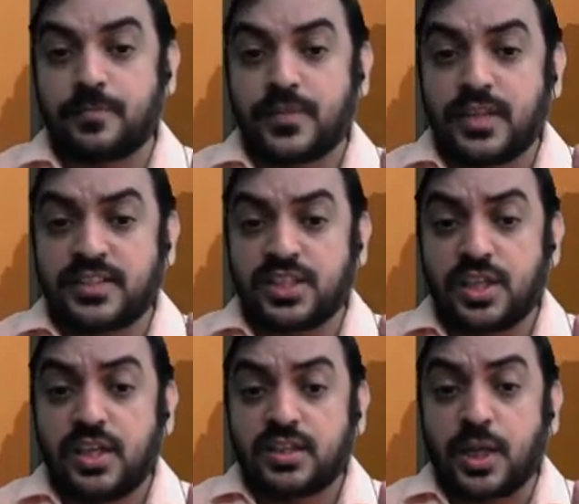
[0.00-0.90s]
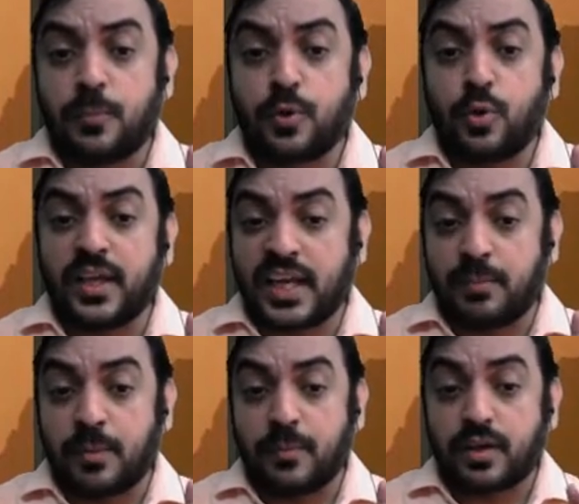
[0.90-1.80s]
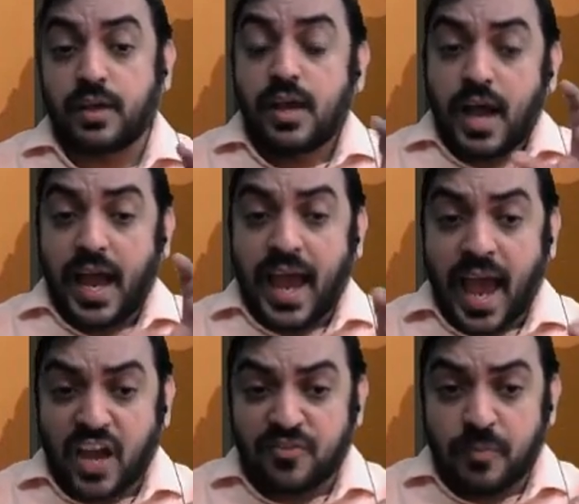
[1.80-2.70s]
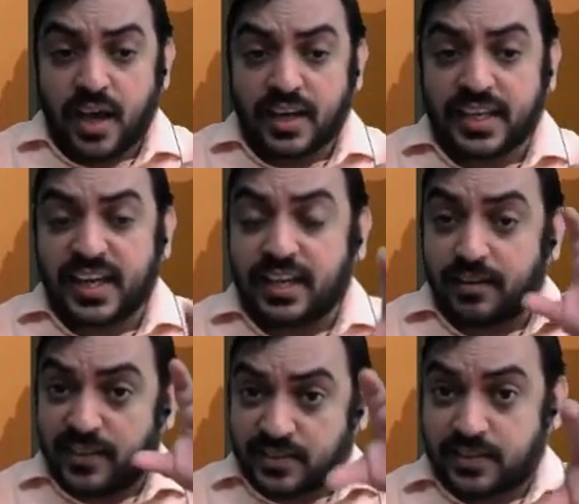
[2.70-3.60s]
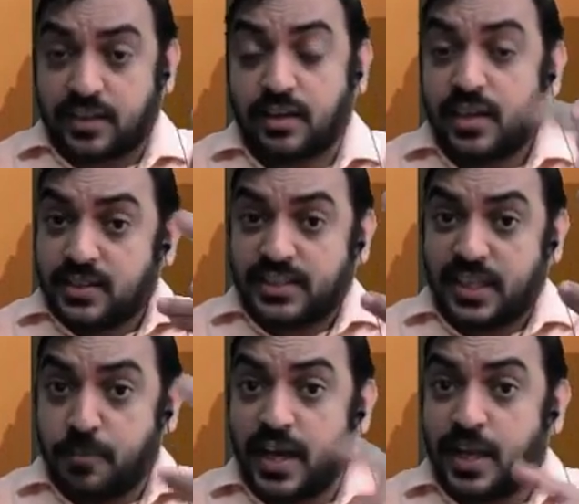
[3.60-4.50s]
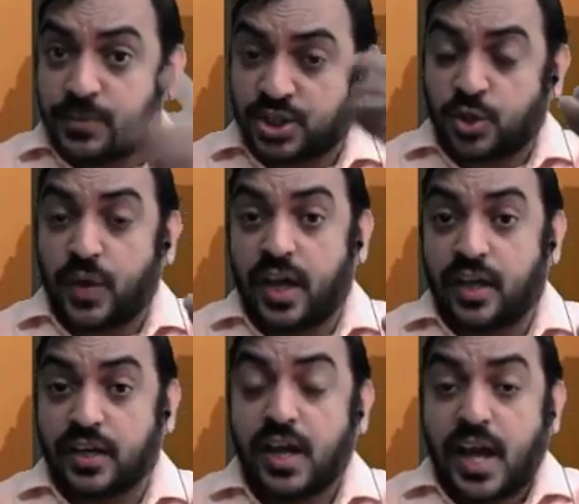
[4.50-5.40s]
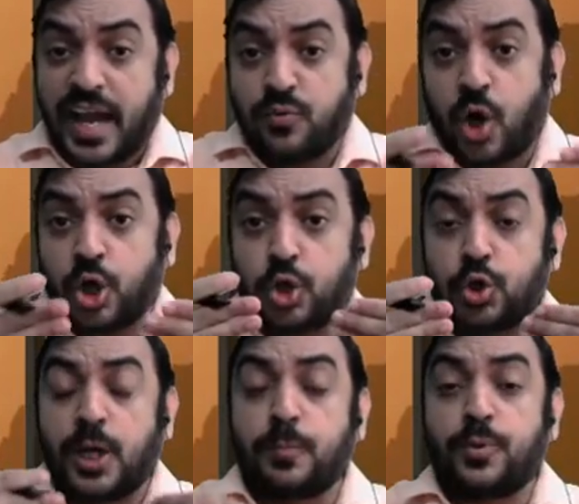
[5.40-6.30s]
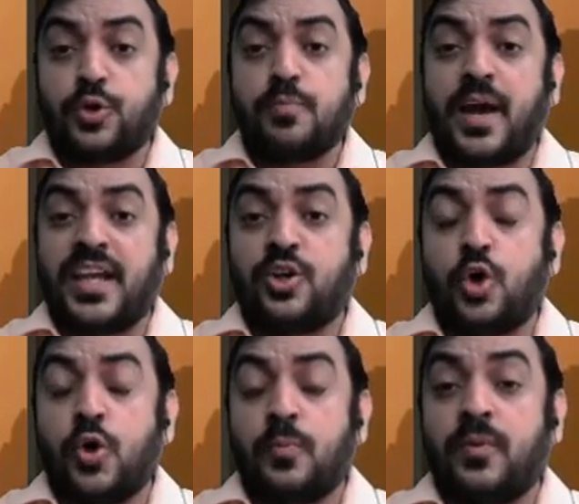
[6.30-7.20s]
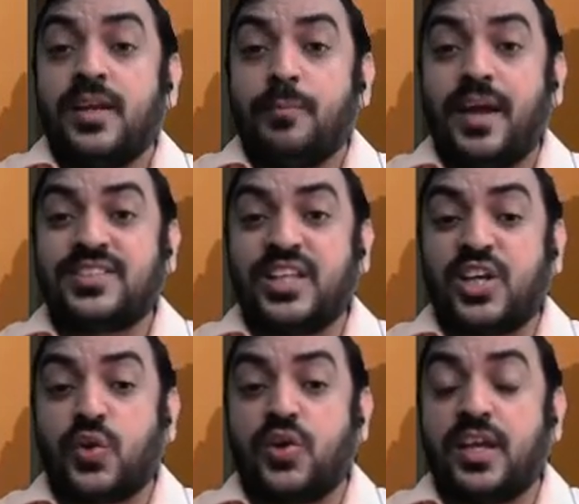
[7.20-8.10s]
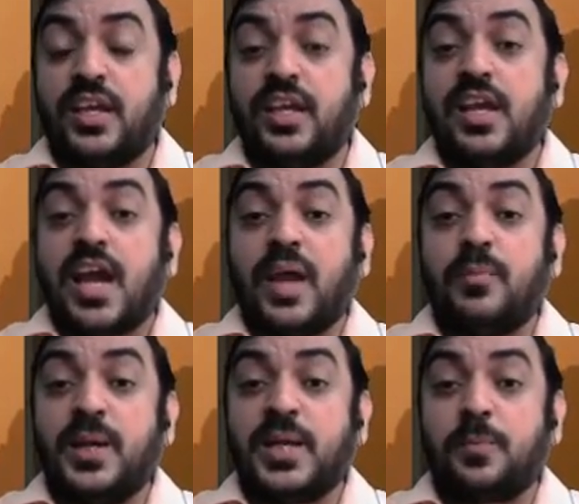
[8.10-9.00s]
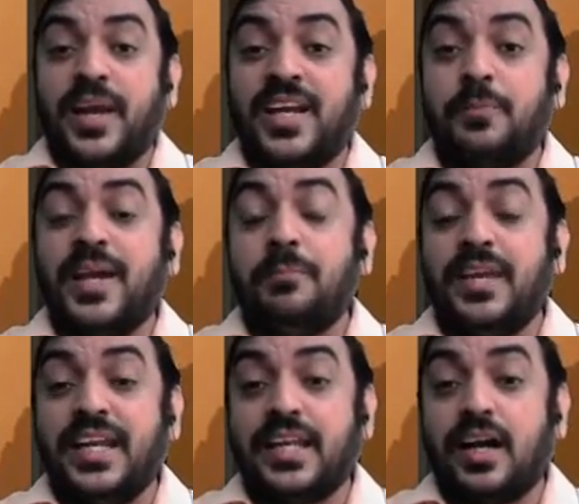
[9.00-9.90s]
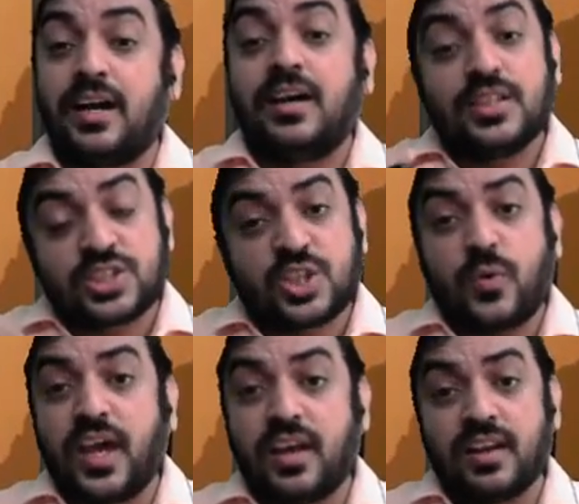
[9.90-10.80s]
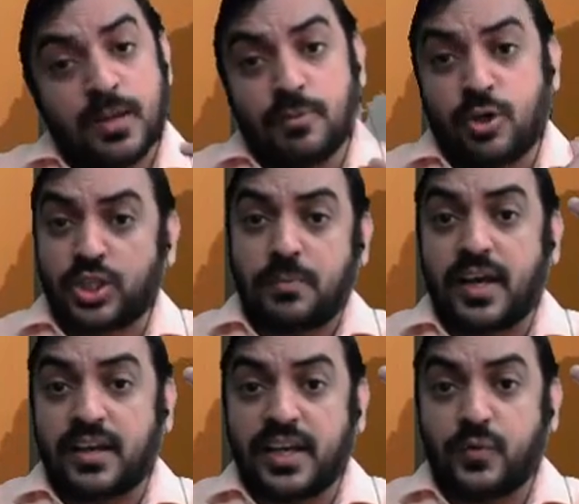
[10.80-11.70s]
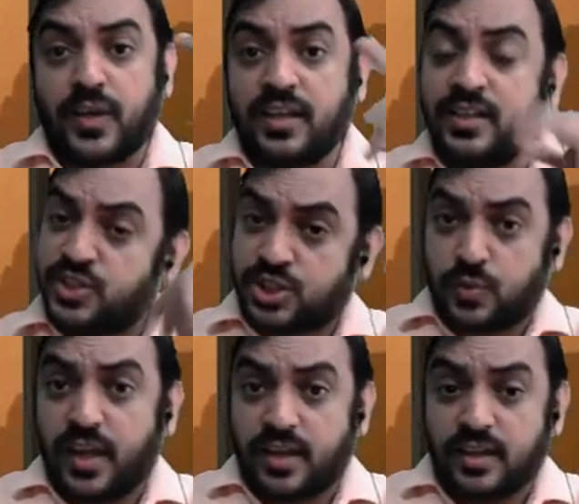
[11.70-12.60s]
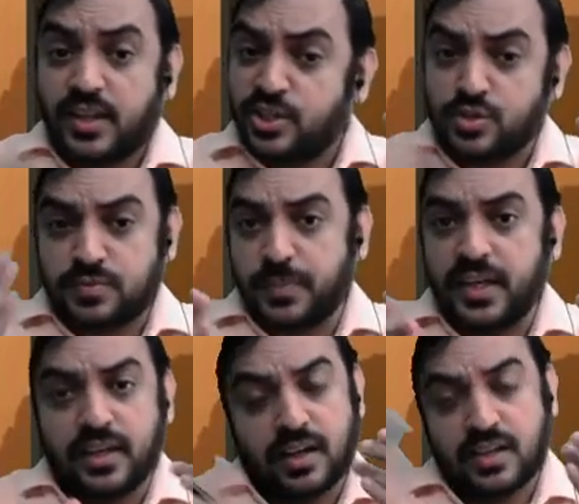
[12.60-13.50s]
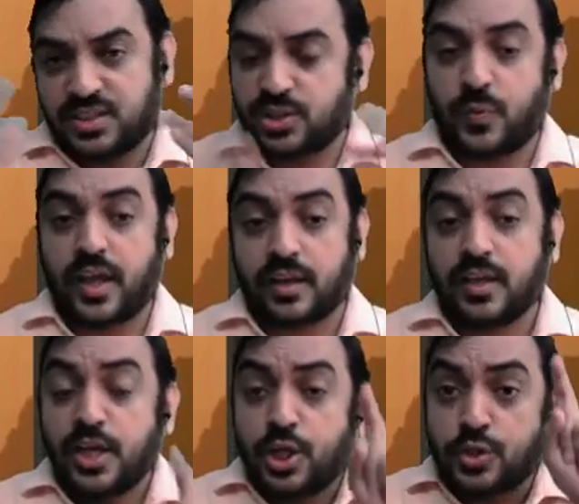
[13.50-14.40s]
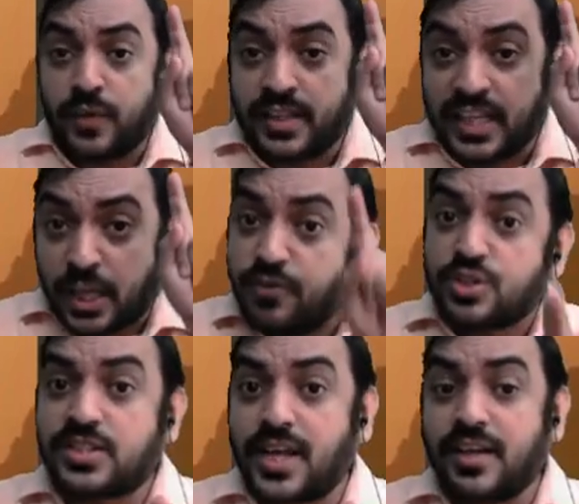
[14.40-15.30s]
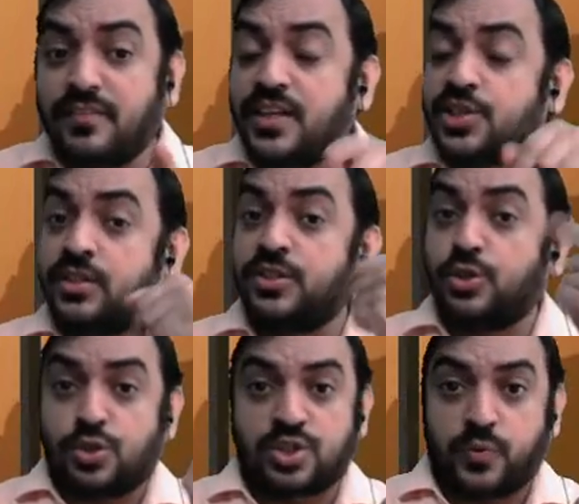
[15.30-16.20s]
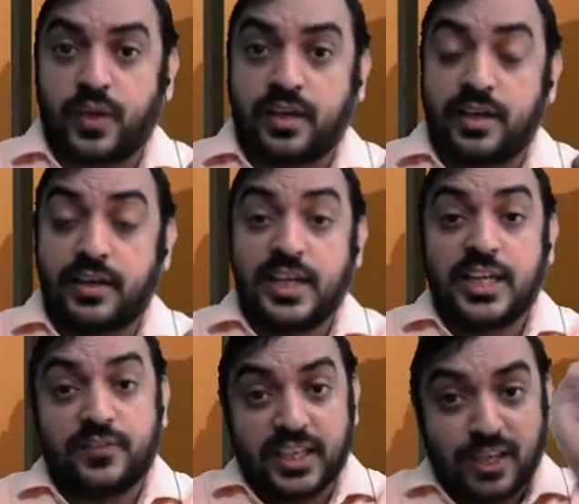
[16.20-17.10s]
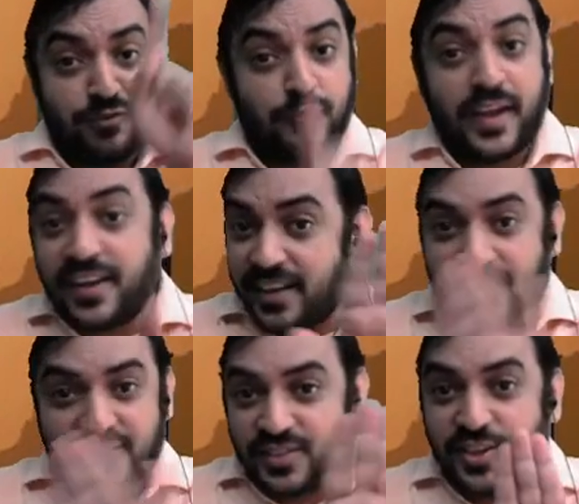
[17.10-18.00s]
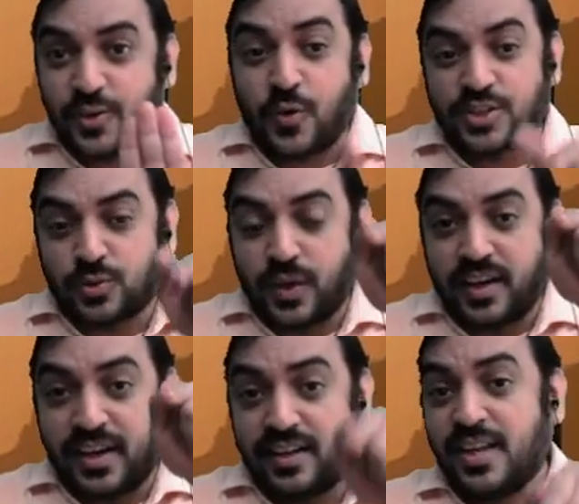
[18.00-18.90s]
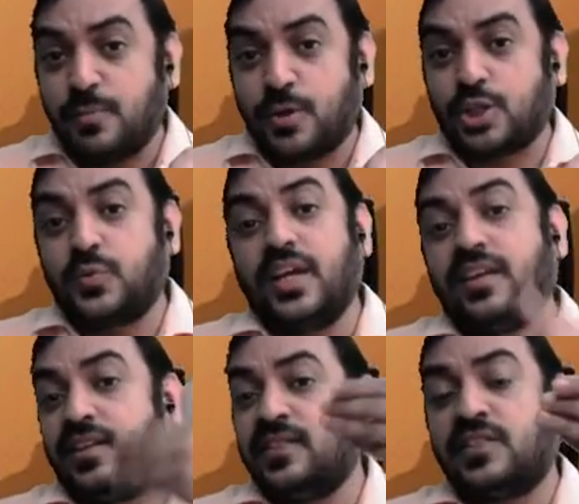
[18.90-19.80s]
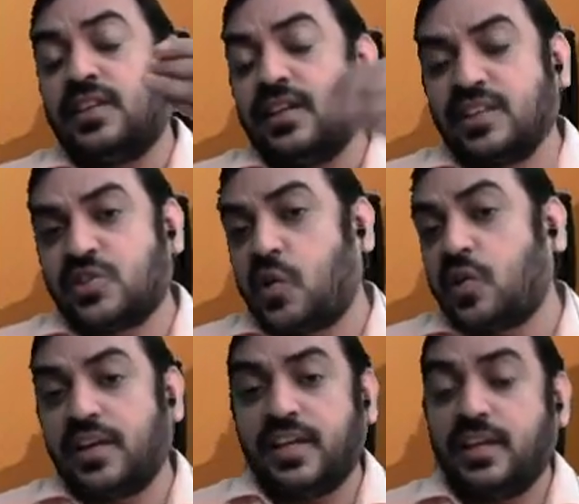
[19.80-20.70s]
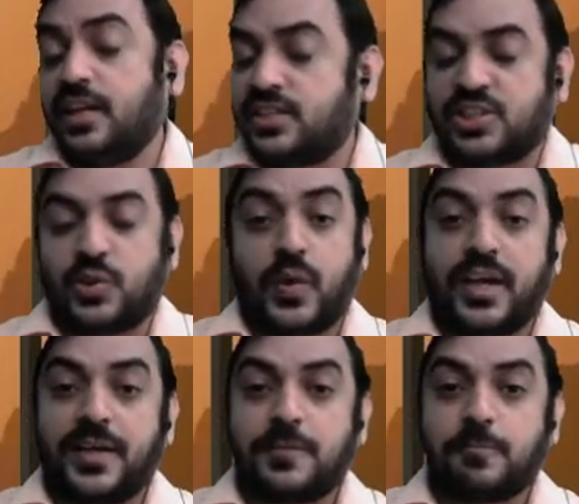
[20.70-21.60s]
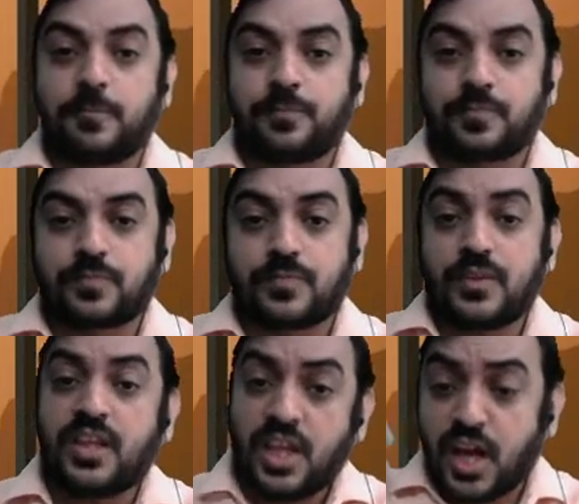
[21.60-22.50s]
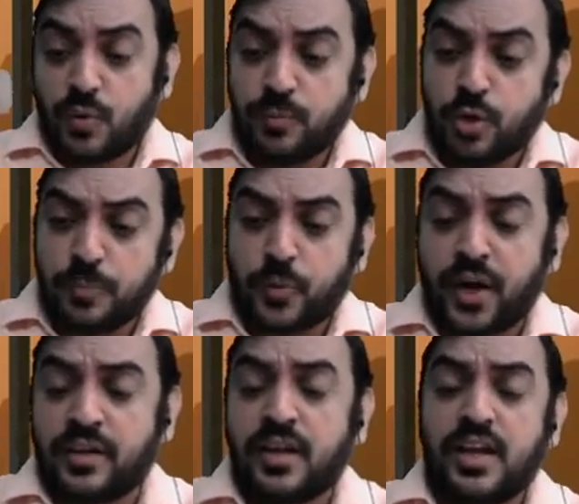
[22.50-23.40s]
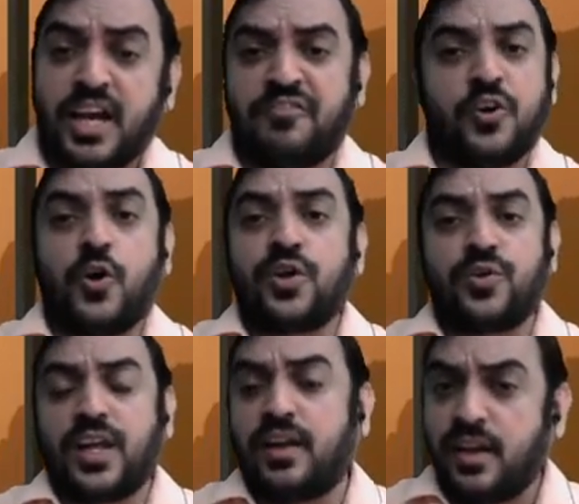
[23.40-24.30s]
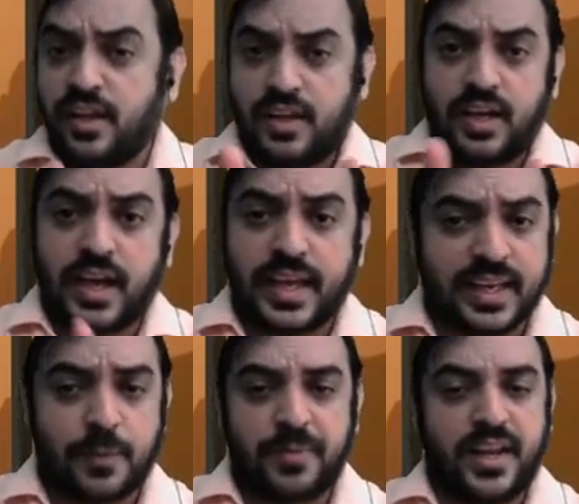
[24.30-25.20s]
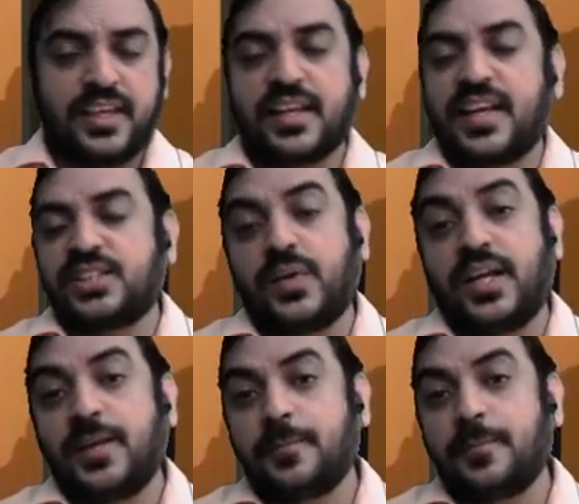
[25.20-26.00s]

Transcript: This is thumb rule you can remember. I have market risk sigma m square. I want to come to my home, my security. I multiplied by beta square because market variance square, so it's beta square. So when they give you standard deviation, you should square it. If they give you variance, don't square it because variance is already squared. One more point I forgot to tell, I can apply here as well.